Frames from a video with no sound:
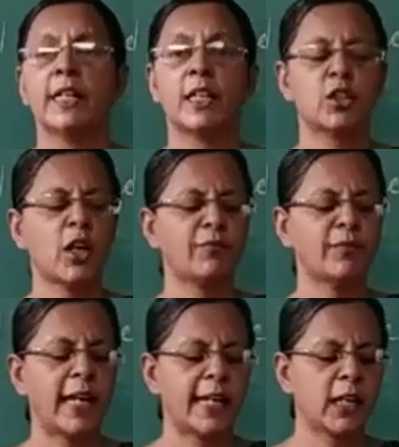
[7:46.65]
Inertia of
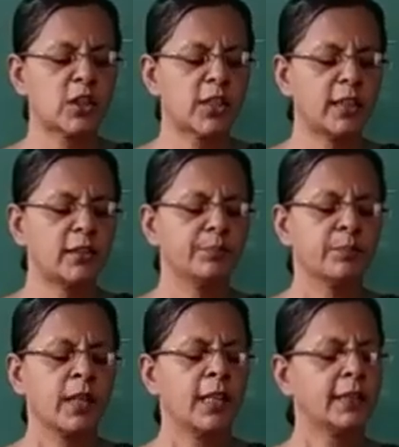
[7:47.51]
direction,
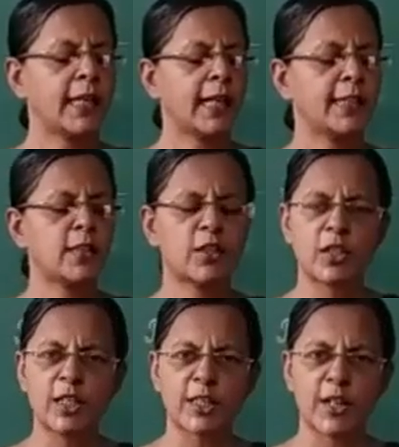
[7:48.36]
the
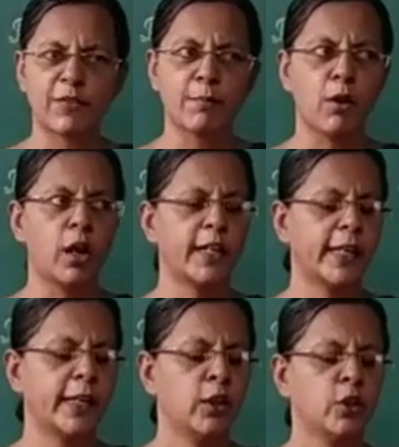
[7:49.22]
resistance of a body